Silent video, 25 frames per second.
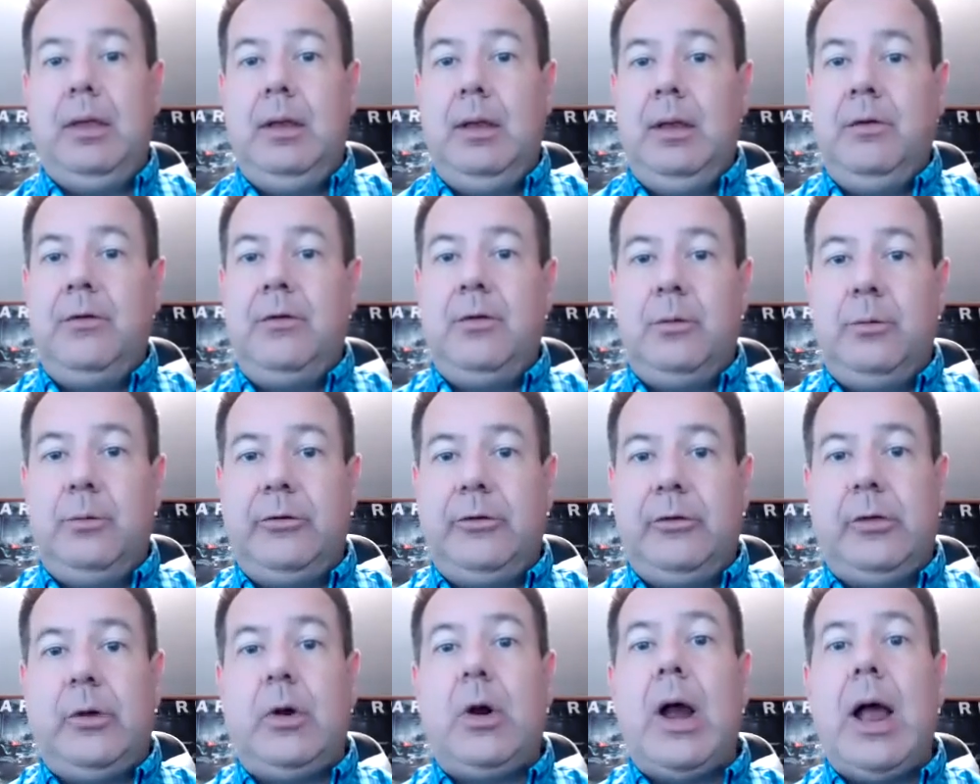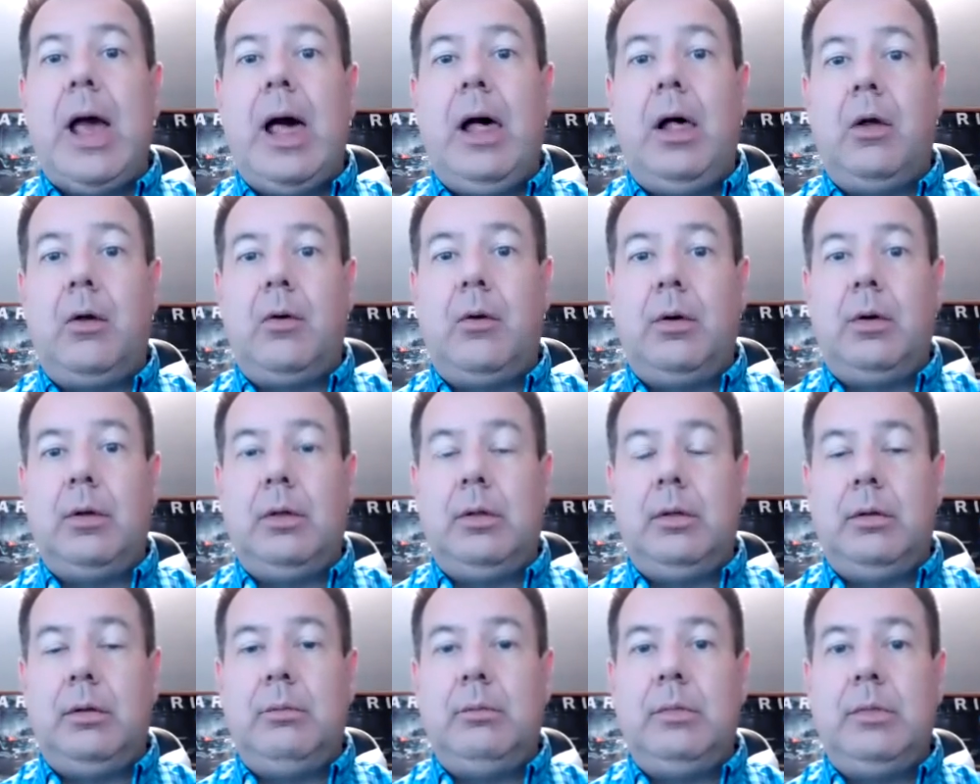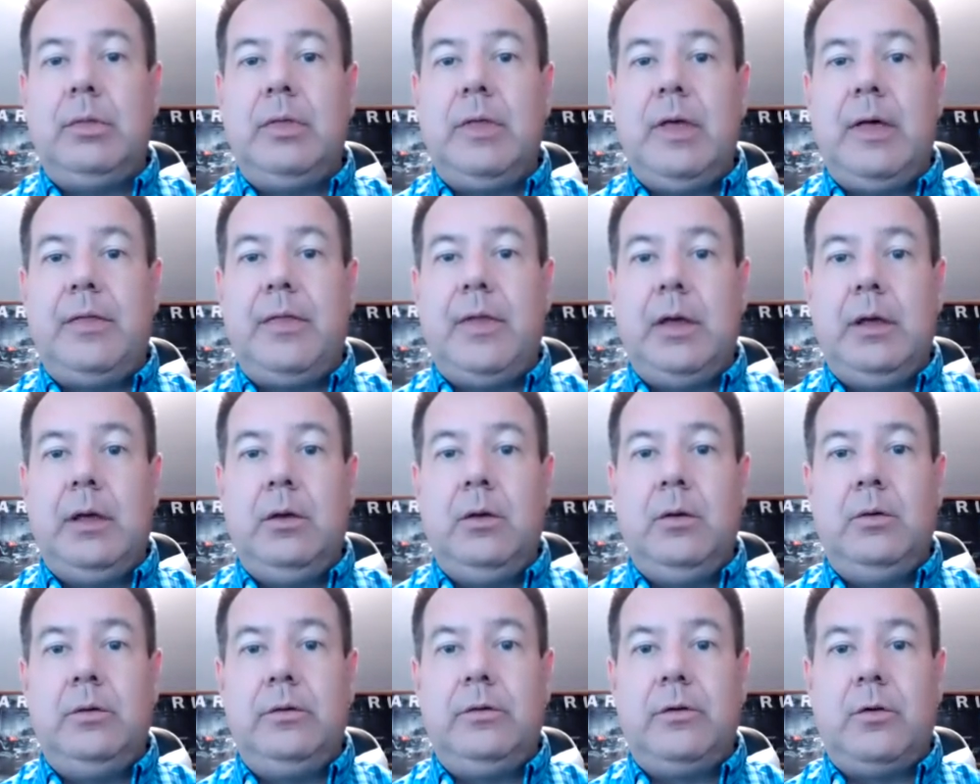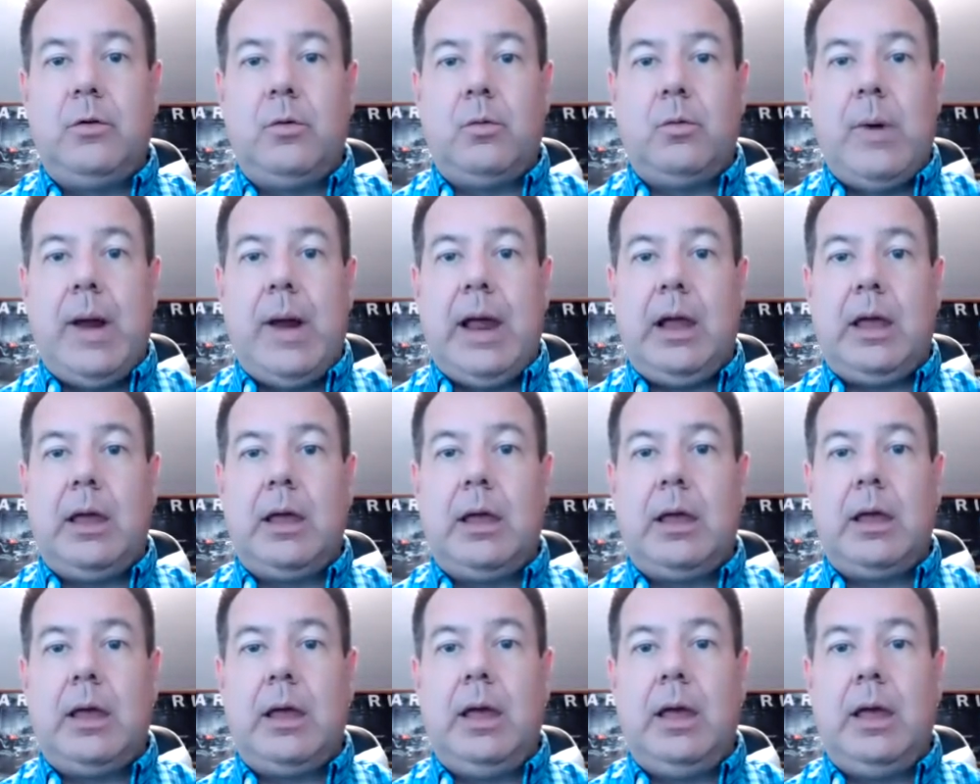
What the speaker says: in terms of their algorithm that they use to rank